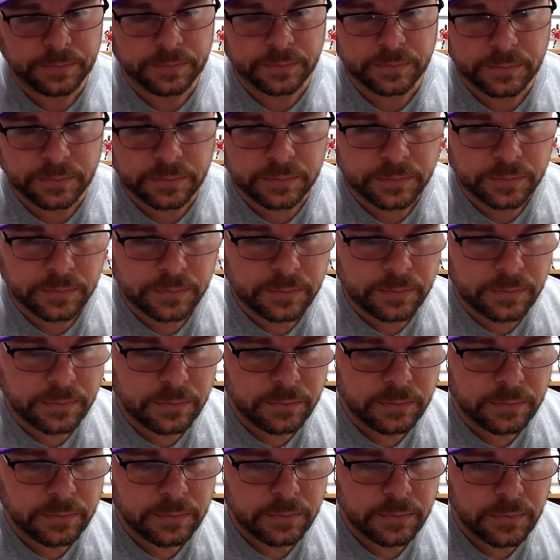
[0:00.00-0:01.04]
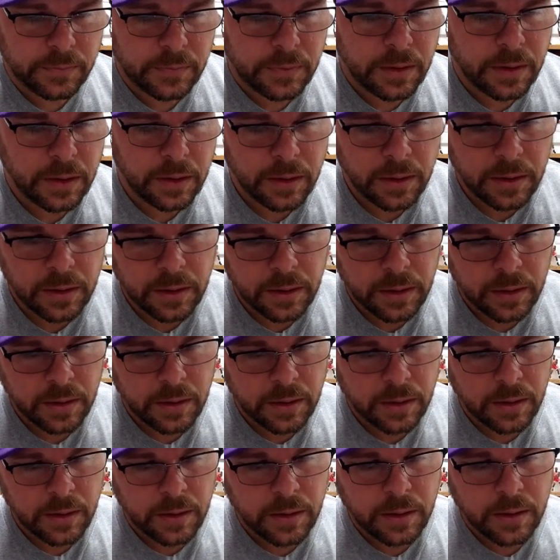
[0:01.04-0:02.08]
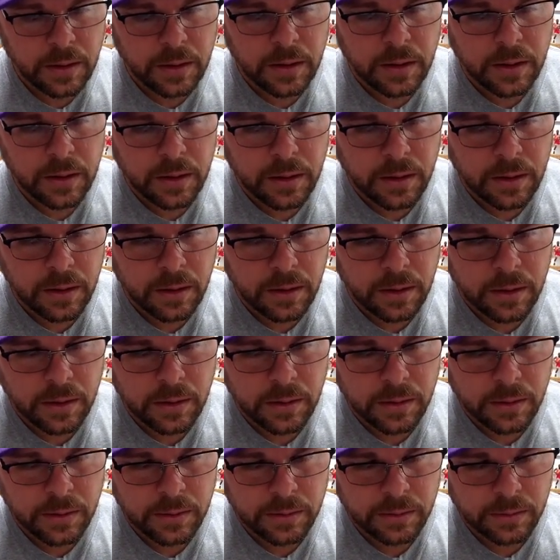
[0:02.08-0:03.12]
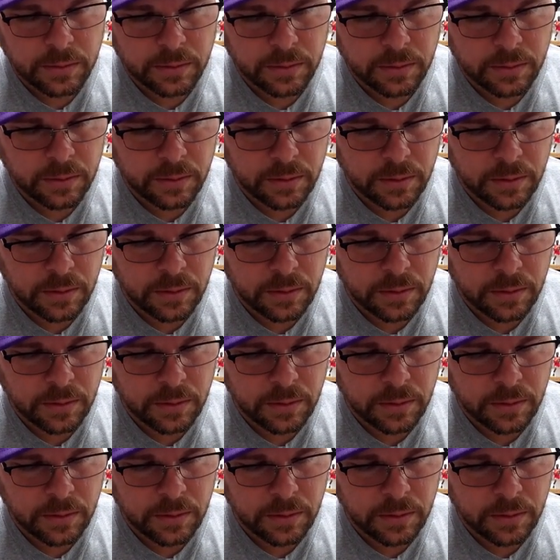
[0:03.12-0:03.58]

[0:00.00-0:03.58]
(no one is talking)